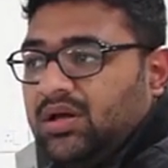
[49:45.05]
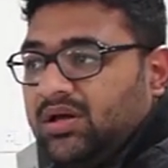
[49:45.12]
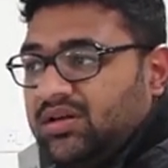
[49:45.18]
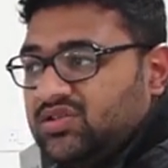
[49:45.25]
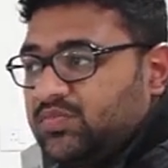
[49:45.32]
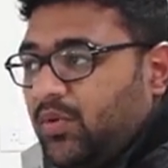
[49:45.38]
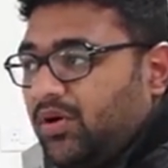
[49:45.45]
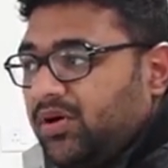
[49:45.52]

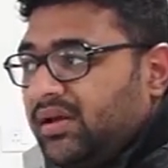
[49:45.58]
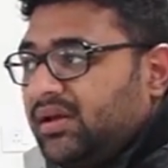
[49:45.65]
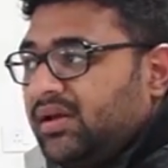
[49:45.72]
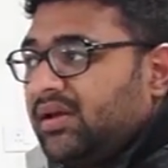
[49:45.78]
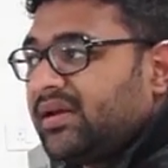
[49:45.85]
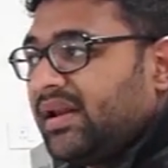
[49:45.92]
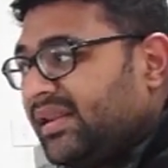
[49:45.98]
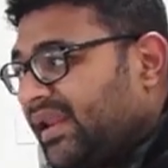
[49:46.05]

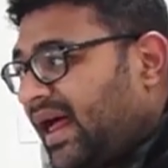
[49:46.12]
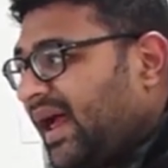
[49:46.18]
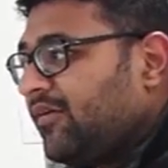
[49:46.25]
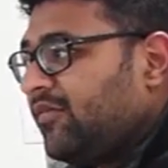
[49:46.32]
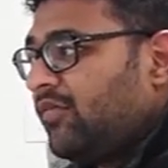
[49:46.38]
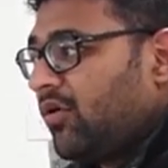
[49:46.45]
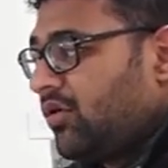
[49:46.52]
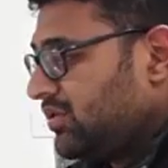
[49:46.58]
responding
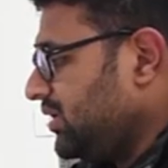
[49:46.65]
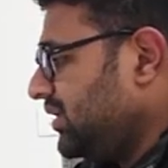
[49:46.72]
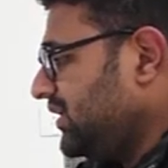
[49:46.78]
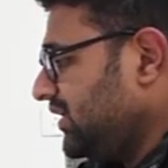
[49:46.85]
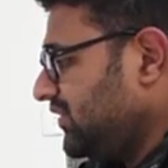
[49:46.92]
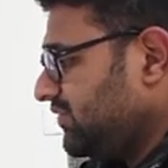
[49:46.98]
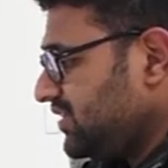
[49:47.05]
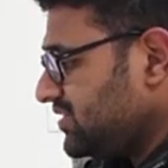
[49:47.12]
live on the
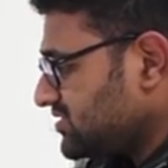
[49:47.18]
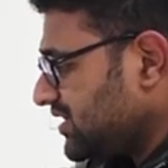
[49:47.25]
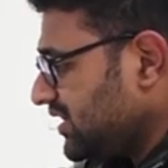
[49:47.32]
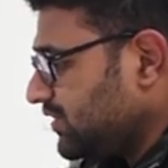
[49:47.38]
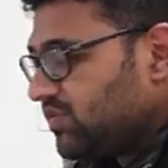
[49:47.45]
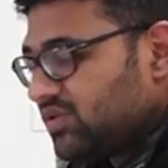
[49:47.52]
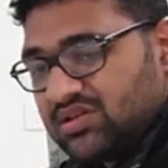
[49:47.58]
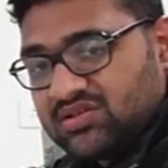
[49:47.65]
TFT
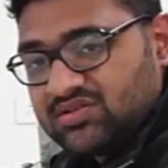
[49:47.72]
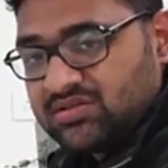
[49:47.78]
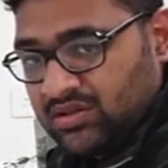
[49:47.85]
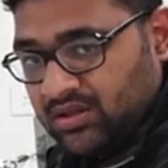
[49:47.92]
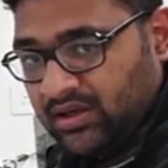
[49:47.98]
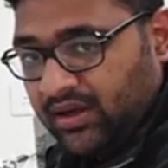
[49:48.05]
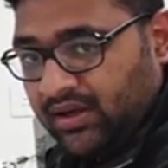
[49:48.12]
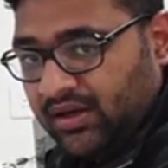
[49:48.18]
screen, which is
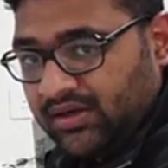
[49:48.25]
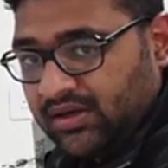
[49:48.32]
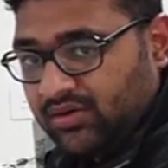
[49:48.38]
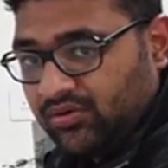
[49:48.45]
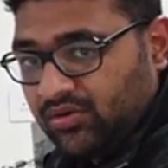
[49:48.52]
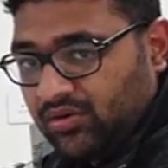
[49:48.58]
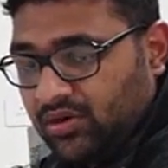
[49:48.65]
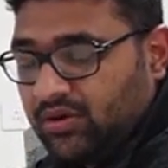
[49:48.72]

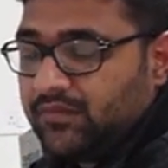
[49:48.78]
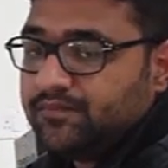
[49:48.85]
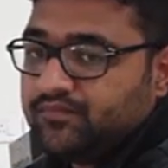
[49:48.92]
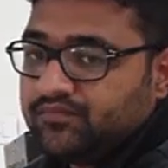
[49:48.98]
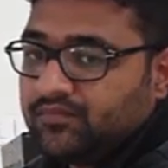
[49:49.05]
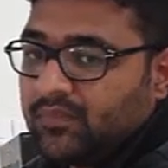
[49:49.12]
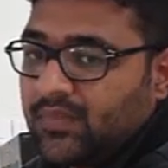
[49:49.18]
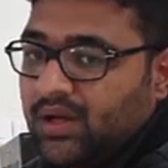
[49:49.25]
connected to your
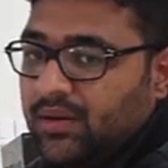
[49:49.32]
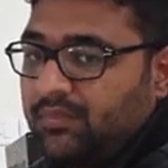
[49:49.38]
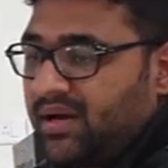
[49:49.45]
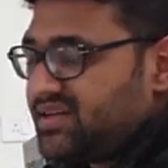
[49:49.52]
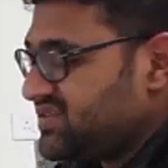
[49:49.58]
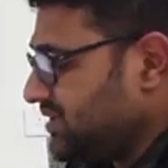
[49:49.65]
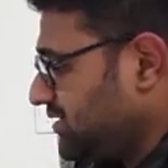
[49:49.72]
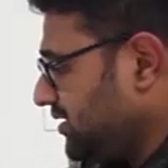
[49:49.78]

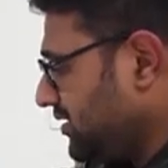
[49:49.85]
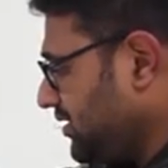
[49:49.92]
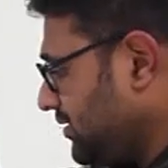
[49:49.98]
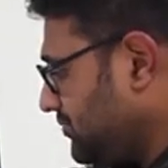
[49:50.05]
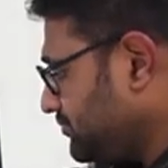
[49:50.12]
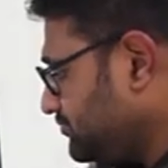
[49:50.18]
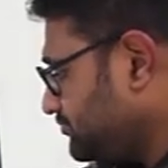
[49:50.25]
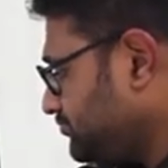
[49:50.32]
MySignal Kit.